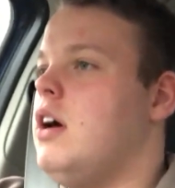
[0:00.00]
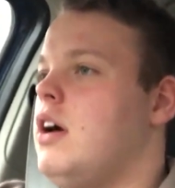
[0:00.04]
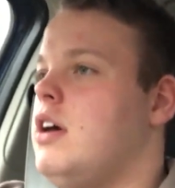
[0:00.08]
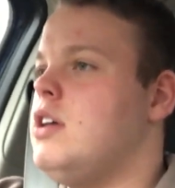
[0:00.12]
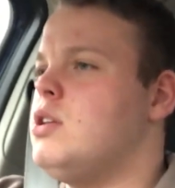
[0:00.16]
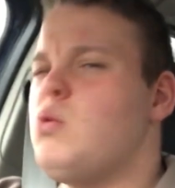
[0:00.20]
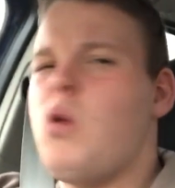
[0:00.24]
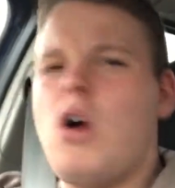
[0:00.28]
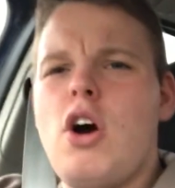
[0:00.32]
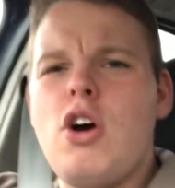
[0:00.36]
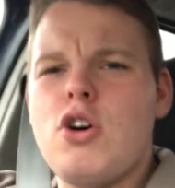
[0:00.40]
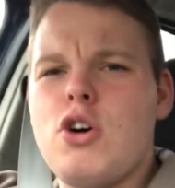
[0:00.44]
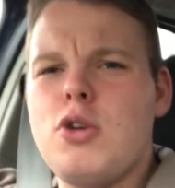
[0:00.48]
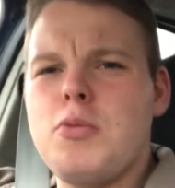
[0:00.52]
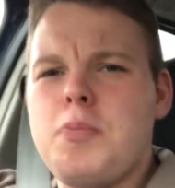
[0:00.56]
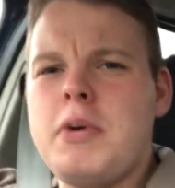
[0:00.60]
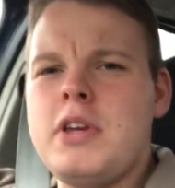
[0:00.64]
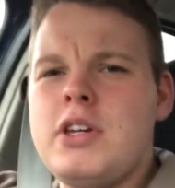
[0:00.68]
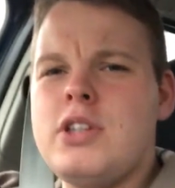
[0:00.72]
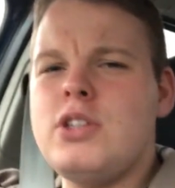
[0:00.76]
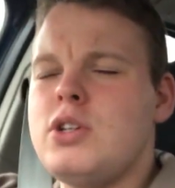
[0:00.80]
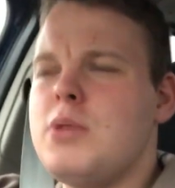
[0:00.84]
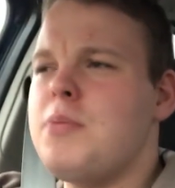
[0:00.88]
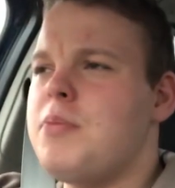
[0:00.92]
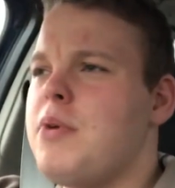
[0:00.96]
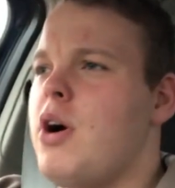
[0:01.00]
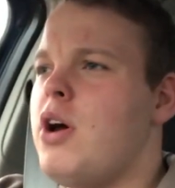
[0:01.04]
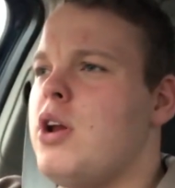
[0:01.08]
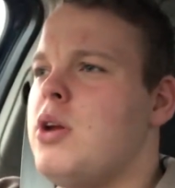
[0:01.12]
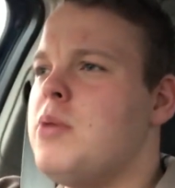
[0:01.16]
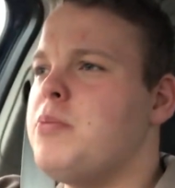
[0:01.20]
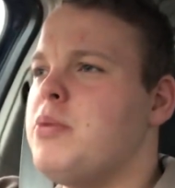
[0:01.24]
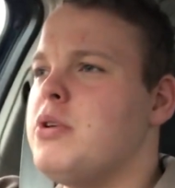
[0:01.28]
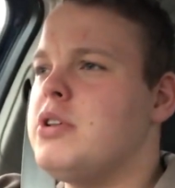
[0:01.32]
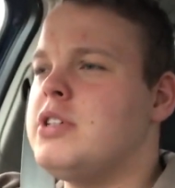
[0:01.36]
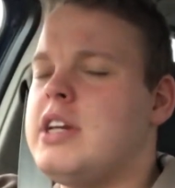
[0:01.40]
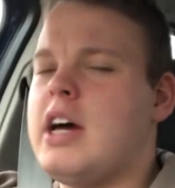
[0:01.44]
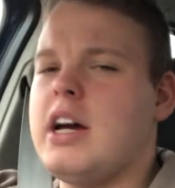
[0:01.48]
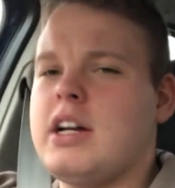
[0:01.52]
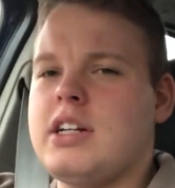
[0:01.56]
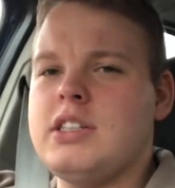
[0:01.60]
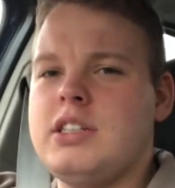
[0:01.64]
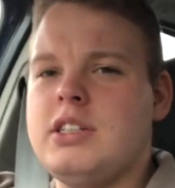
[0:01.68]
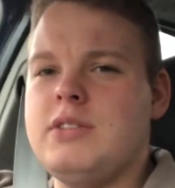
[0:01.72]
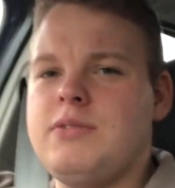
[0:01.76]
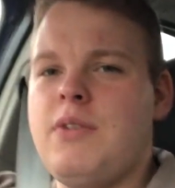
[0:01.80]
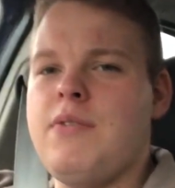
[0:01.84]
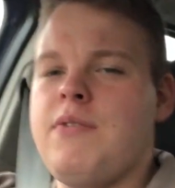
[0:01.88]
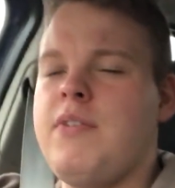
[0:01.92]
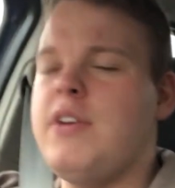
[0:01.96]
It's quite good being stuck behind a bus,
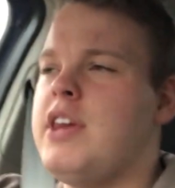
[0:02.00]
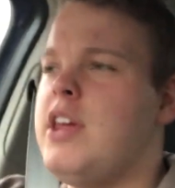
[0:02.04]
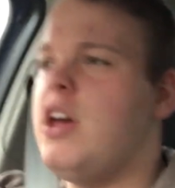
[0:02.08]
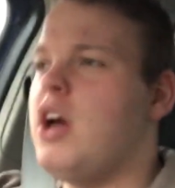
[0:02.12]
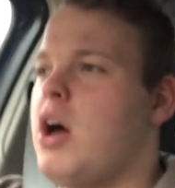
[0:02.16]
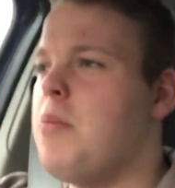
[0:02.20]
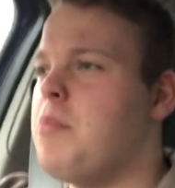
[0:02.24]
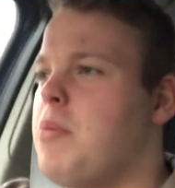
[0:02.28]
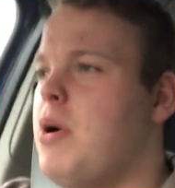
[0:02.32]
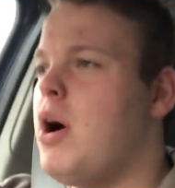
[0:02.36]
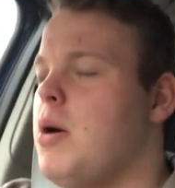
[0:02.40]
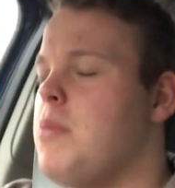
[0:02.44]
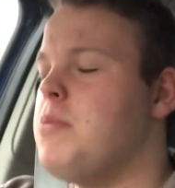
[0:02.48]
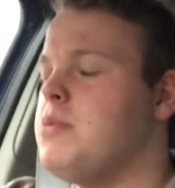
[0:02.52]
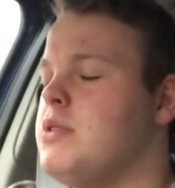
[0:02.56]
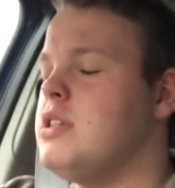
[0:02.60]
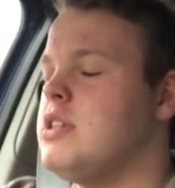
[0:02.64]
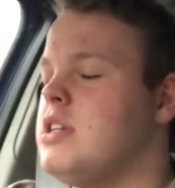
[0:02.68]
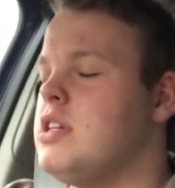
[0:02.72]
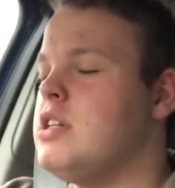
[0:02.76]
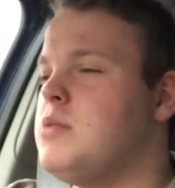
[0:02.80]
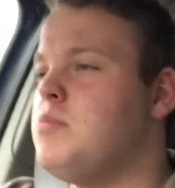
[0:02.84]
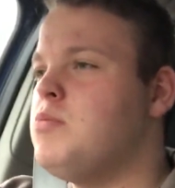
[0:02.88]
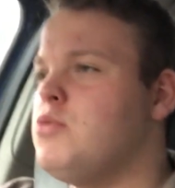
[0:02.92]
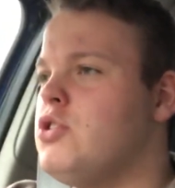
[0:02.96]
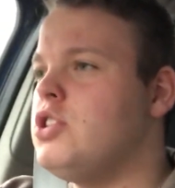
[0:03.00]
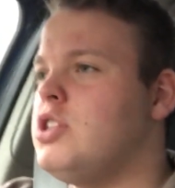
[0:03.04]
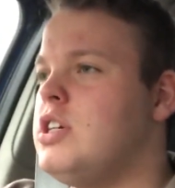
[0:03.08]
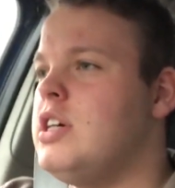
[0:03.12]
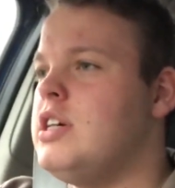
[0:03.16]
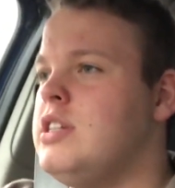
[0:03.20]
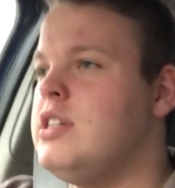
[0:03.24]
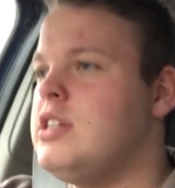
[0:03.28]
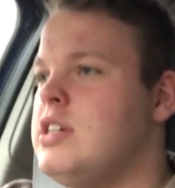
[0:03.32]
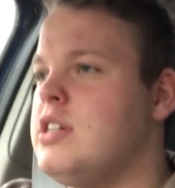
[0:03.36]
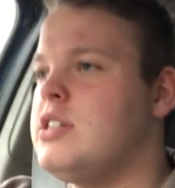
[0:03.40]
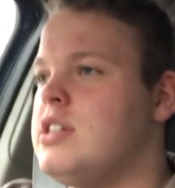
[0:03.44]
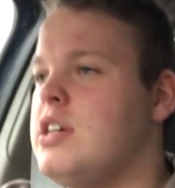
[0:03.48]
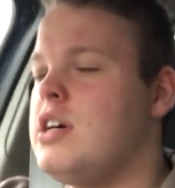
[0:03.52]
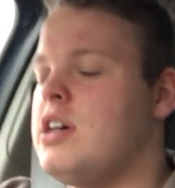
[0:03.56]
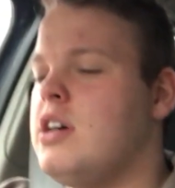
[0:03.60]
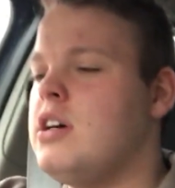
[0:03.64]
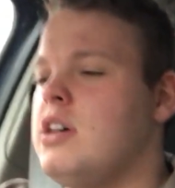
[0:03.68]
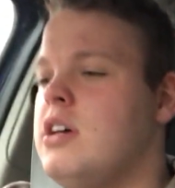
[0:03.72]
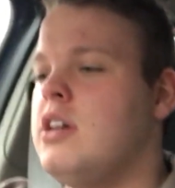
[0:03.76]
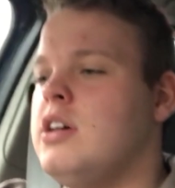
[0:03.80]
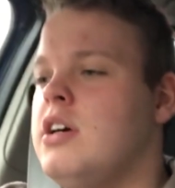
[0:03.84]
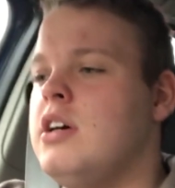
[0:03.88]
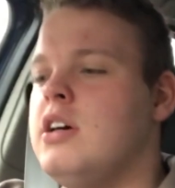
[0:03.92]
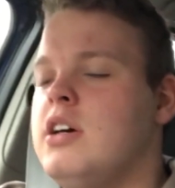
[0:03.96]
actually, for video purposes. It's much easier to
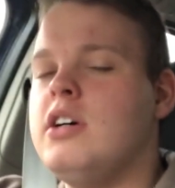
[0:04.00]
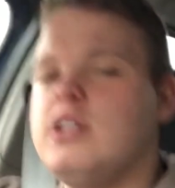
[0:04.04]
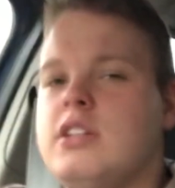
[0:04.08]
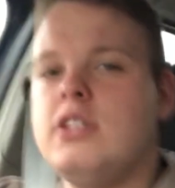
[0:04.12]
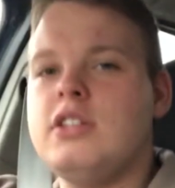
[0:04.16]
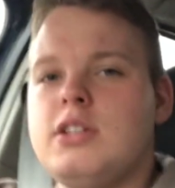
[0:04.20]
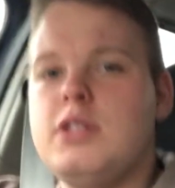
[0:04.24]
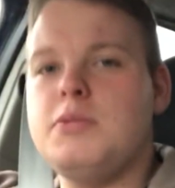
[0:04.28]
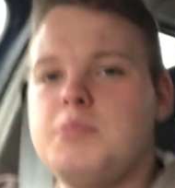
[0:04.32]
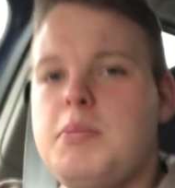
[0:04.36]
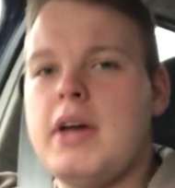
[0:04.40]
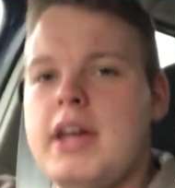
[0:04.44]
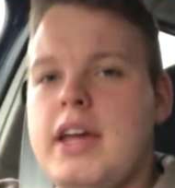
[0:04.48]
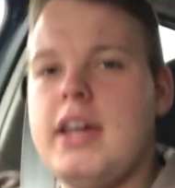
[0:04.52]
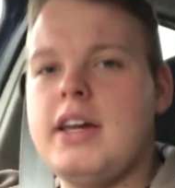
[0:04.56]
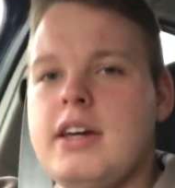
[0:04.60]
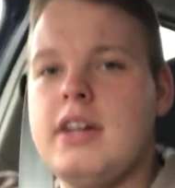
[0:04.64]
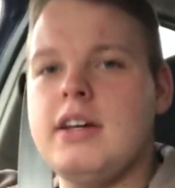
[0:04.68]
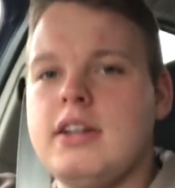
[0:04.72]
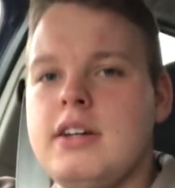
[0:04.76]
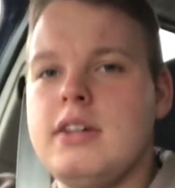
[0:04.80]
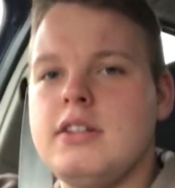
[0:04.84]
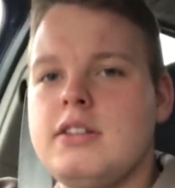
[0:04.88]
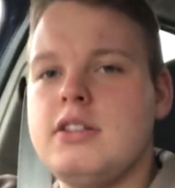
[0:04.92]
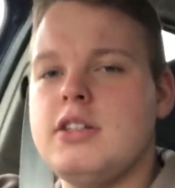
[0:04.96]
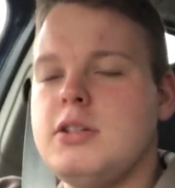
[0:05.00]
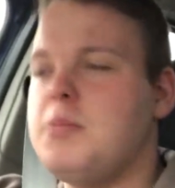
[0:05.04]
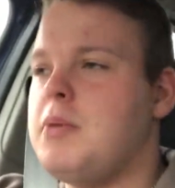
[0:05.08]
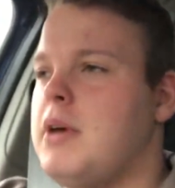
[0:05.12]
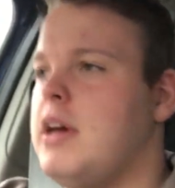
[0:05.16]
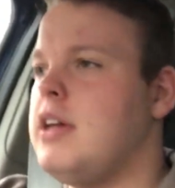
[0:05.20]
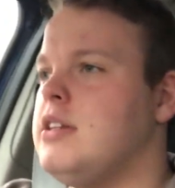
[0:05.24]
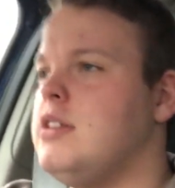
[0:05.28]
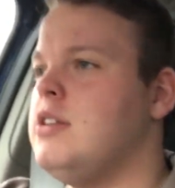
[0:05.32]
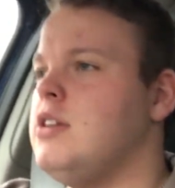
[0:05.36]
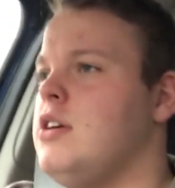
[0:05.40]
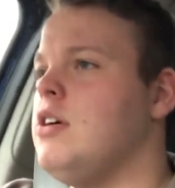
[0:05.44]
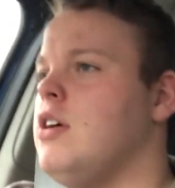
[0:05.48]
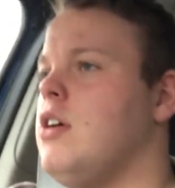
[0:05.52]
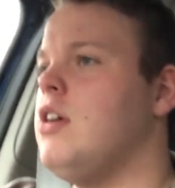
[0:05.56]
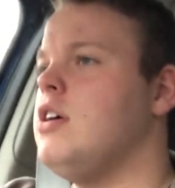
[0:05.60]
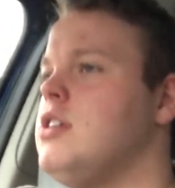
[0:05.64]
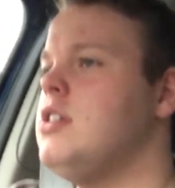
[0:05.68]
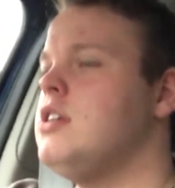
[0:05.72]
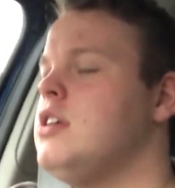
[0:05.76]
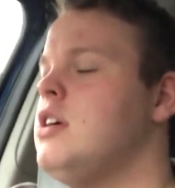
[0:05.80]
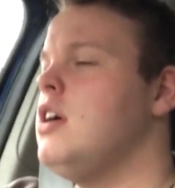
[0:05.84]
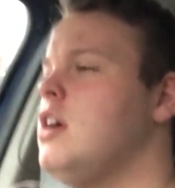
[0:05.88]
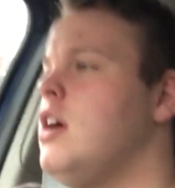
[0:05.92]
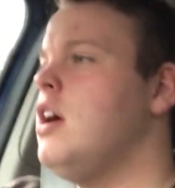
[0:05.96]
speak to you
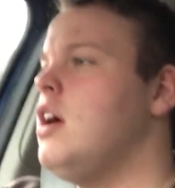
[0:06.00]
guys.